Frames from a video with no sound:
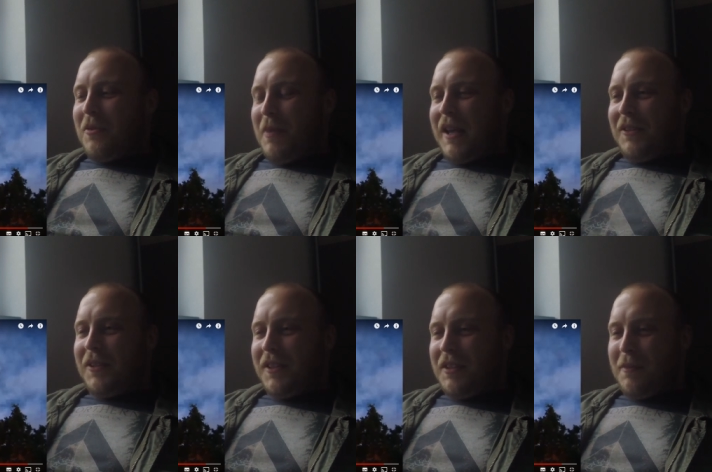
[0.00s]
back
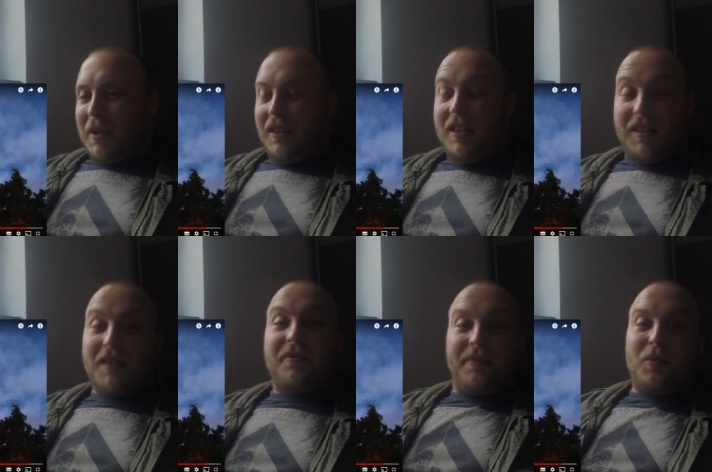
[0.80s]
into the topic. This
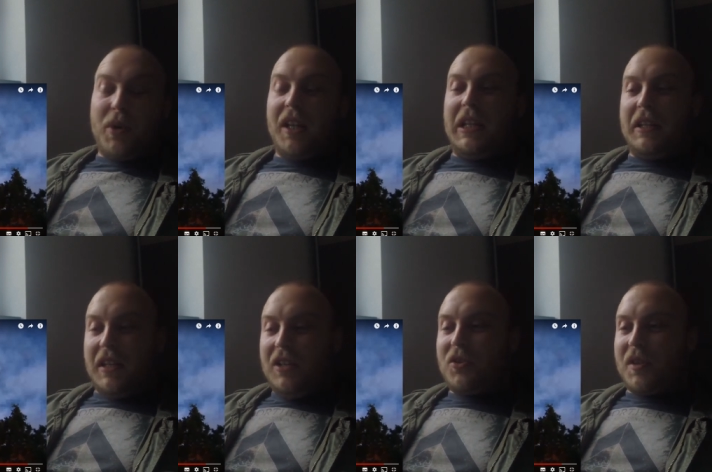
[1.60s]
is really an
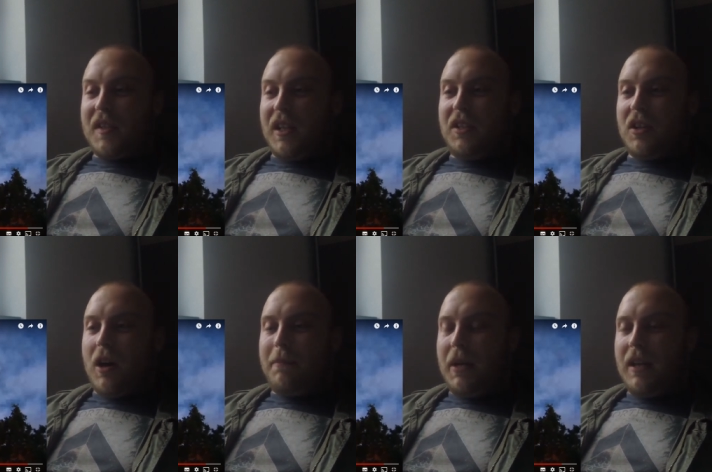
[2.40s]
interesting
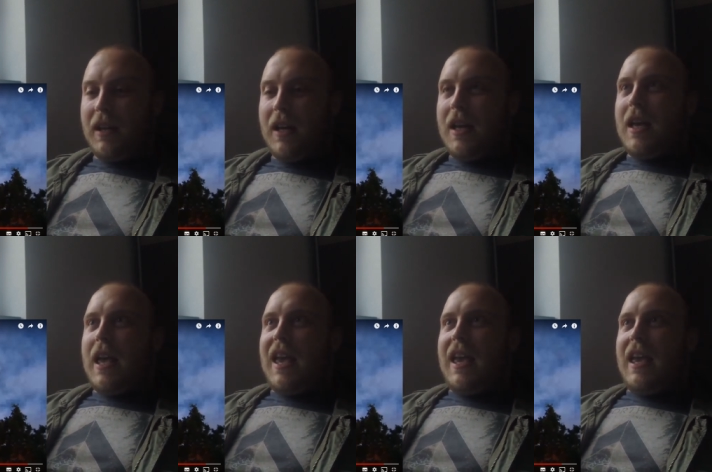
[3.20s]
topic.
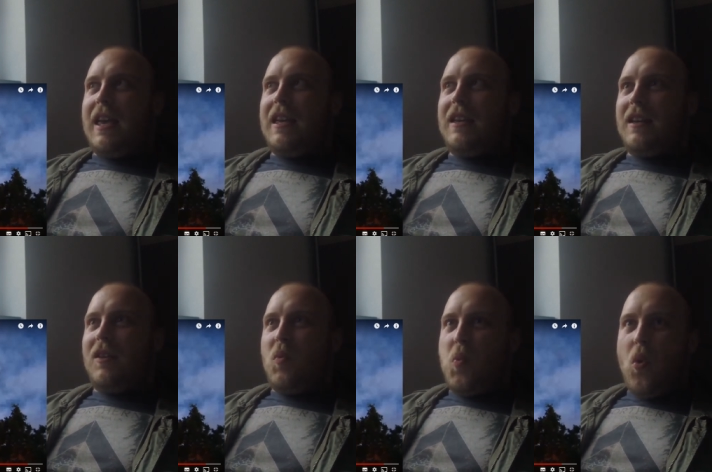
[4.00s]
A
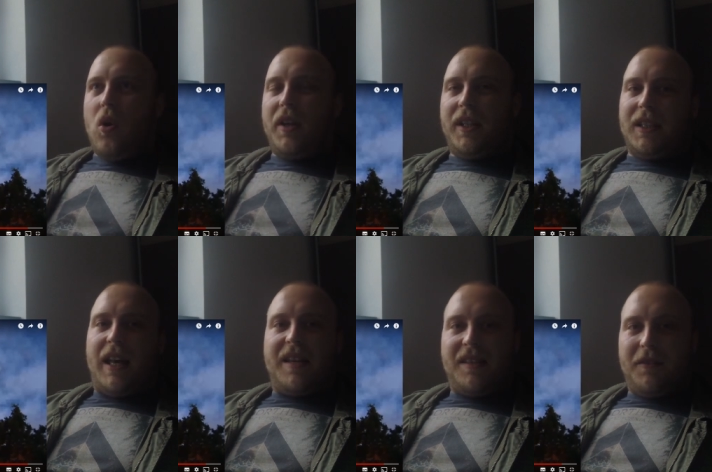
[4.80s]
war that
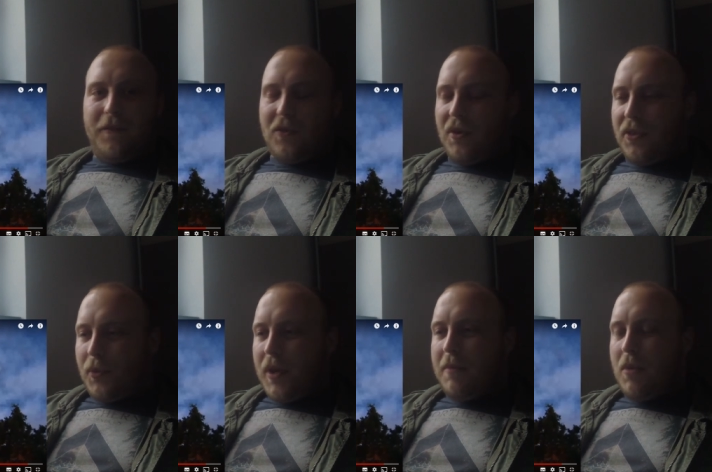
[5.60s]
lasted for
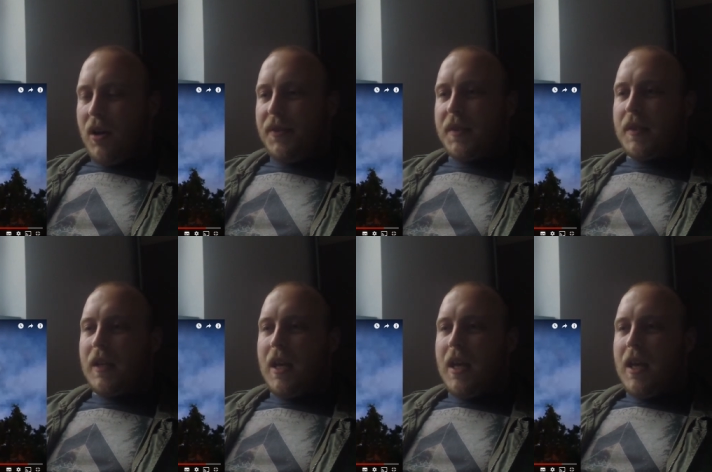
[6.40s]
3 months
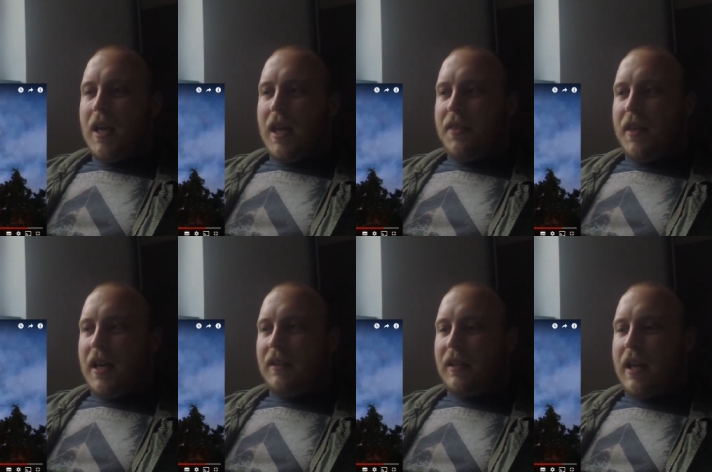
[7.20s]
and
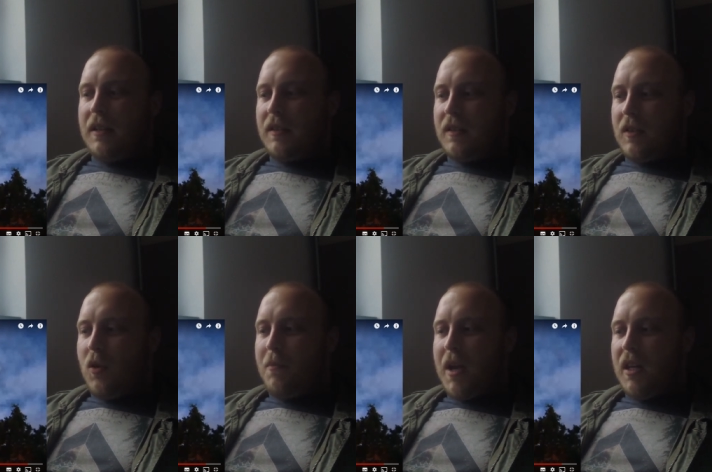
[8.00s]
that had
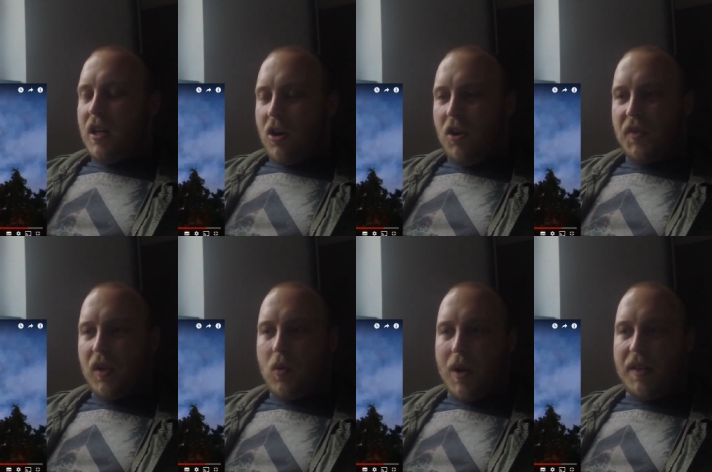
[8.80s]
so many
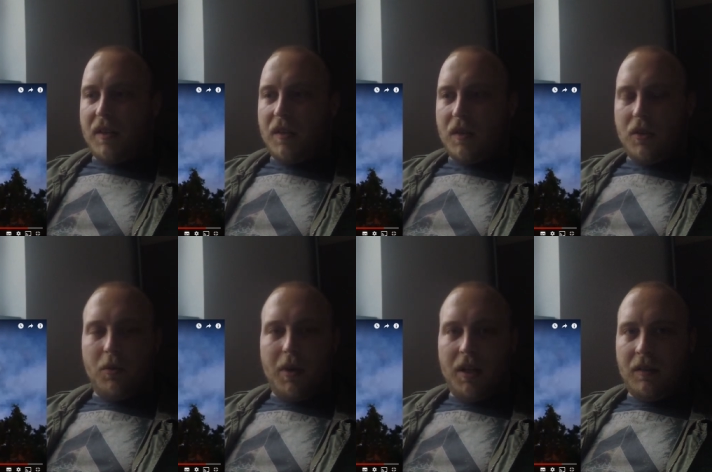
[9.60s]
consequences
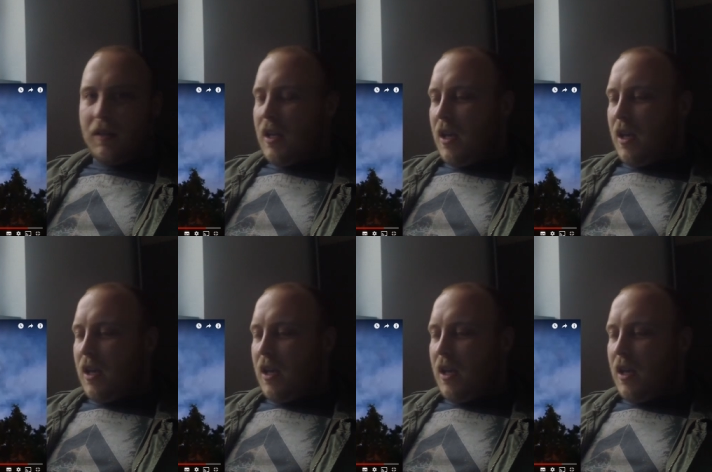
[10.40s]
to it,